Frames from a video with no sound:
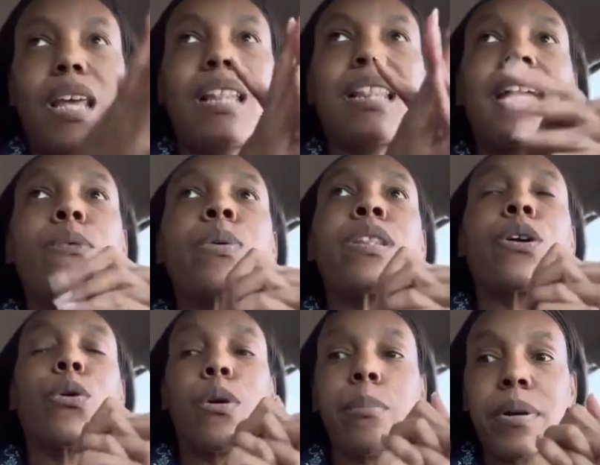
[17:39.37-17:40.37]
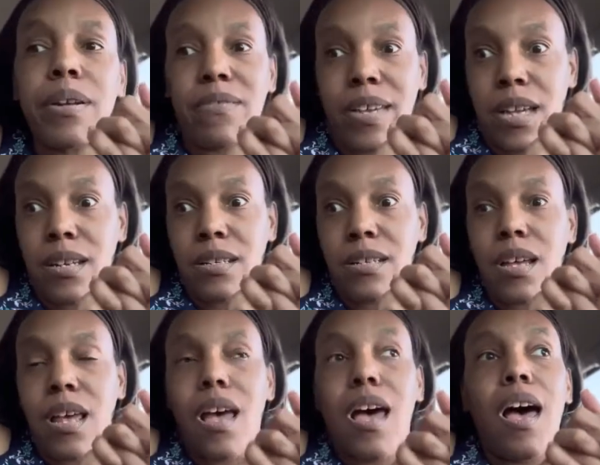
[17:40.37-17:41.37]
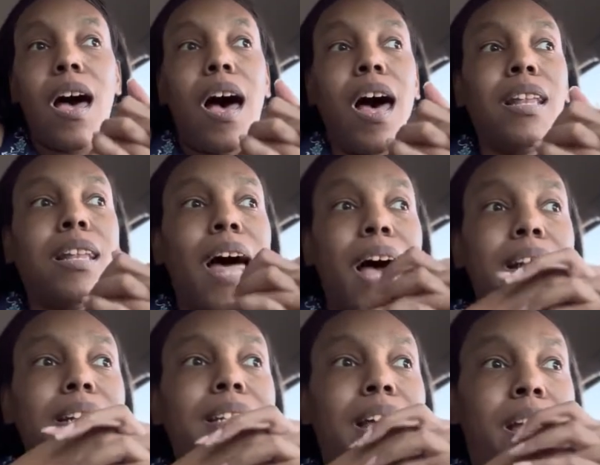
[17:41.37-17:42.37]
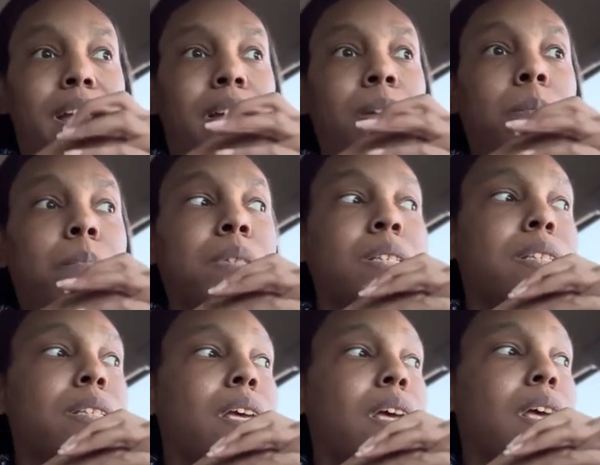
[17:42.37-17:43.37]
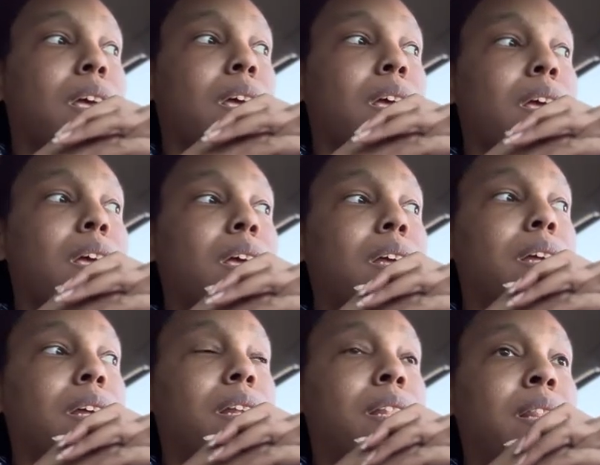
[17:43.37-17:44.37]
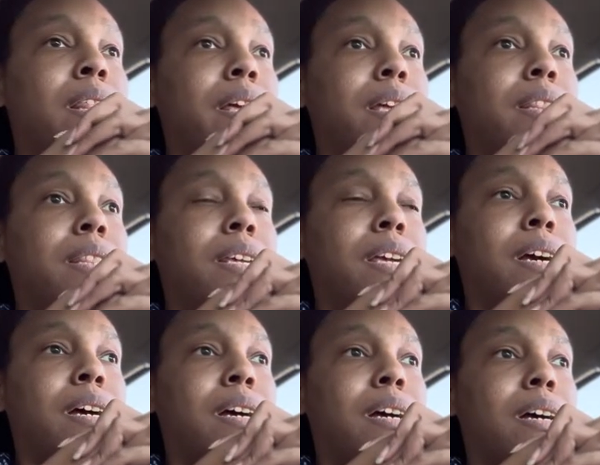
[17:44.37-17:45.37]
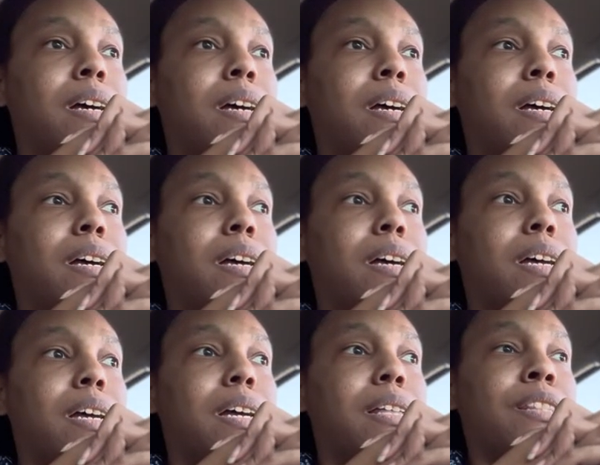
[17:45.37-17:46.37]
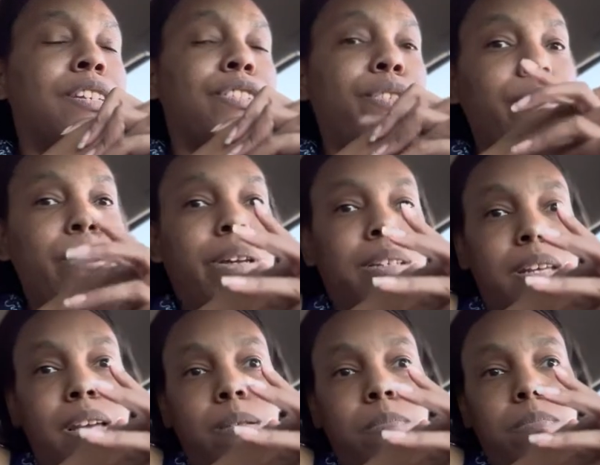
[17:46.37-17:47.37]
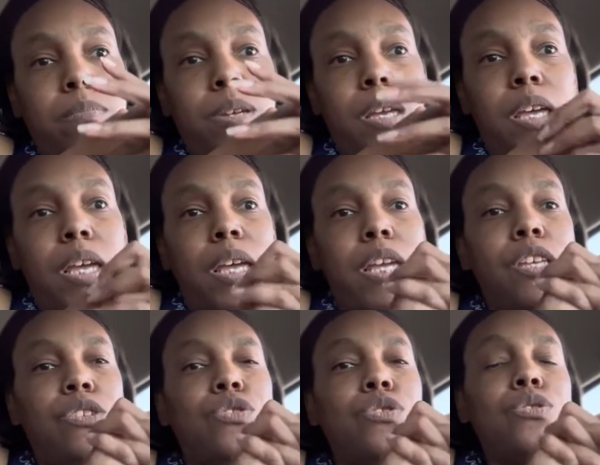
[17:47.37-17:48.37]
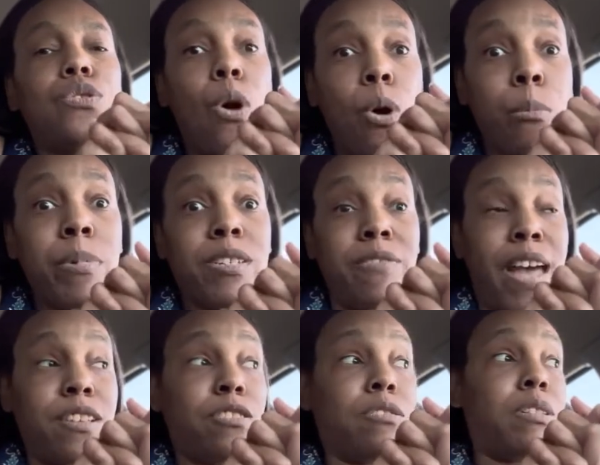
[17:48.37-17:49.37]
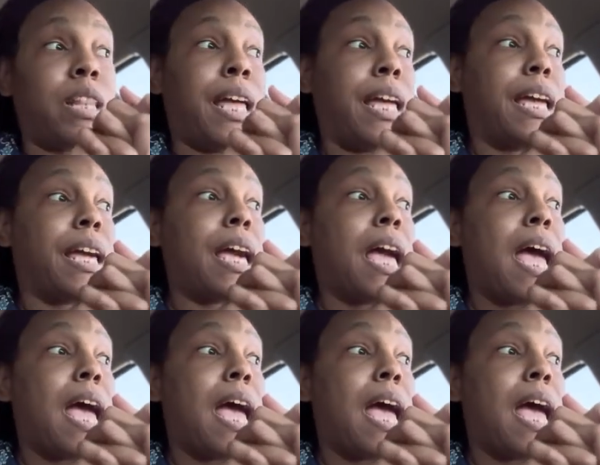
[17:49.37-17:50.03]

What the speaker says: like, with a corporate event, a lot of times, like, the turnaround time is so much faster. Like,